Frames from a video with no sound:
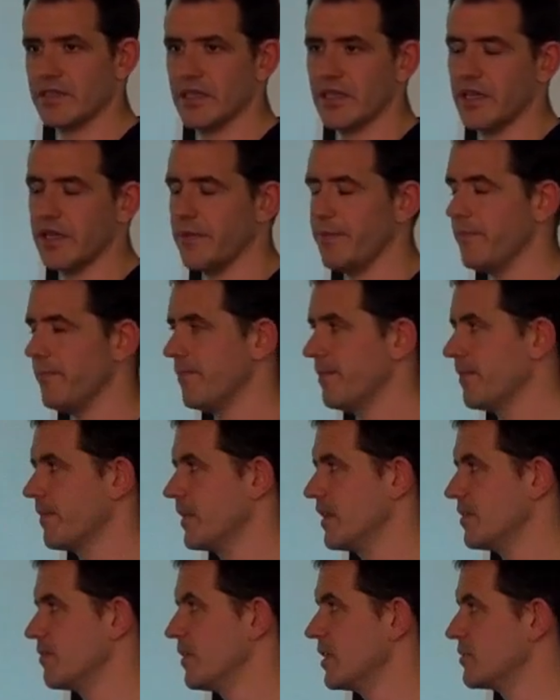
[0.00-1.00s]
it's, um,
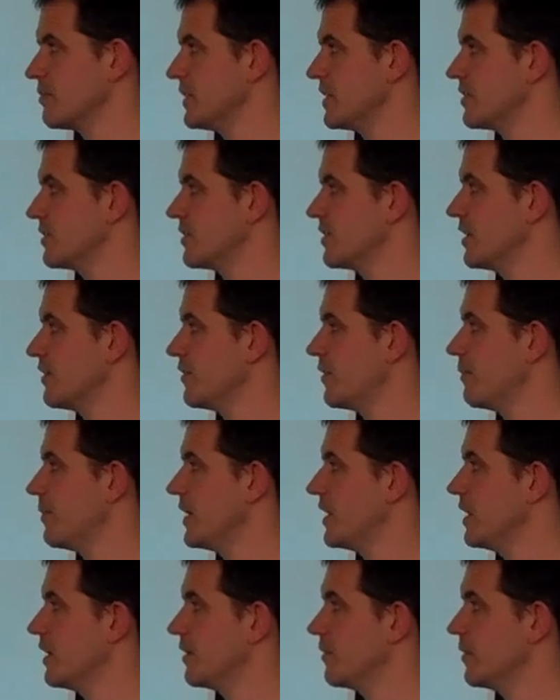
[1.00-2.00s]
it's much better to have
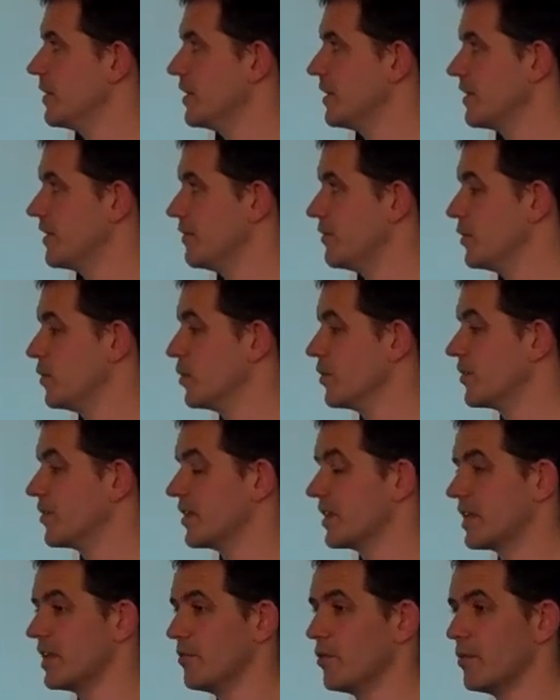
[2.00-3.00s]
it anyway, if you
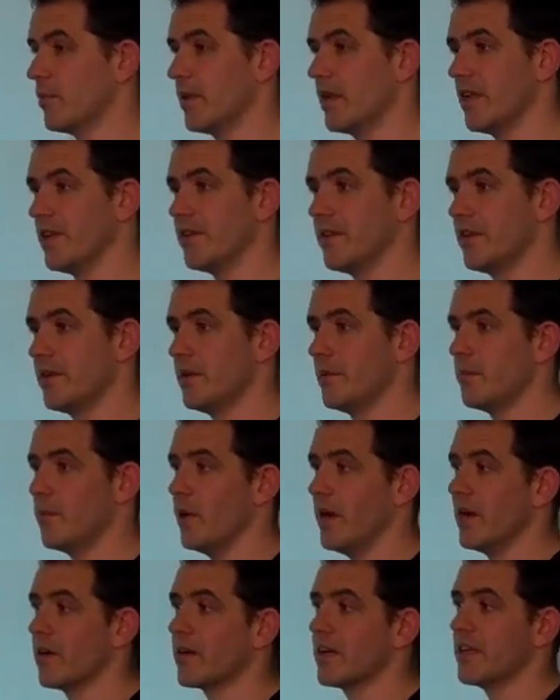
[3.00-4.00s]
want to keep your blood
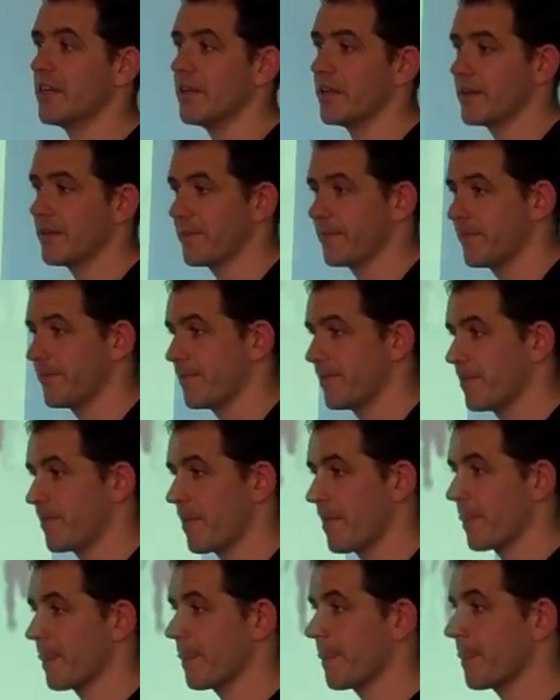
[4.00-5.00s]
more alkalinic.
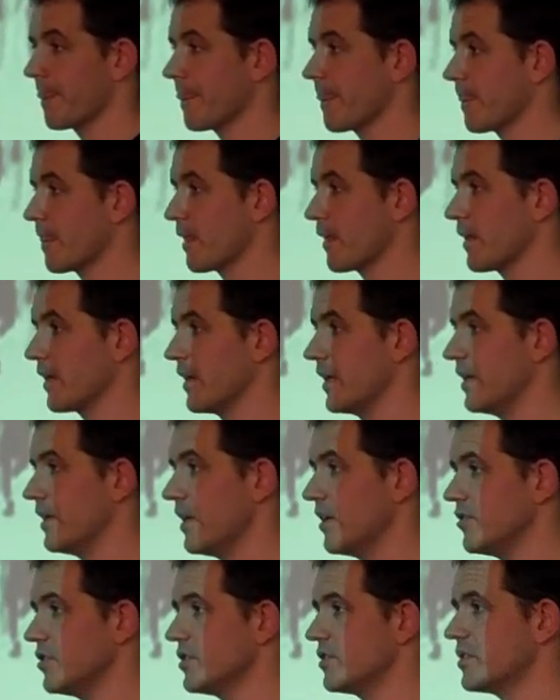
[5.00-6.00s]

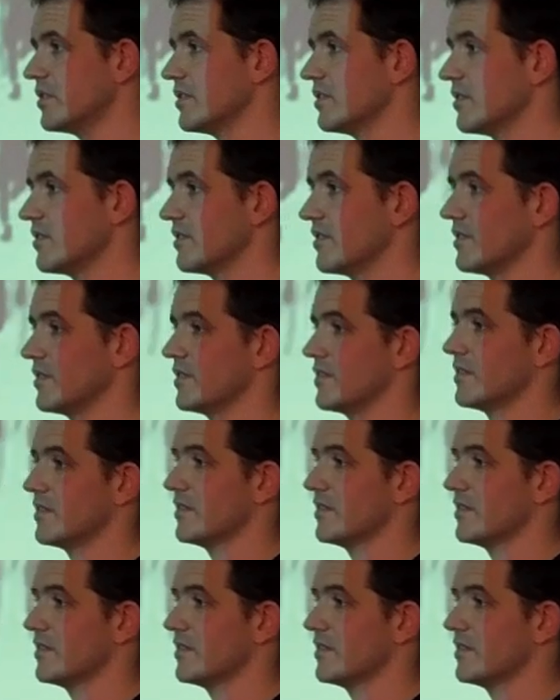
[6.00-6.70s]
Any others?